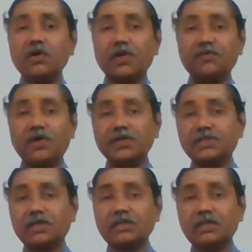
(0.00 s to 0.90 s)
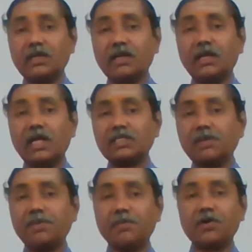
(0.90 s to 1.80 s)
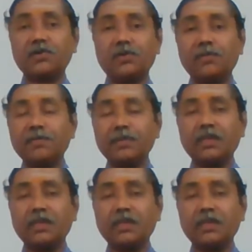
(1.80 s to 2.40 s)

invoicing the SAP module,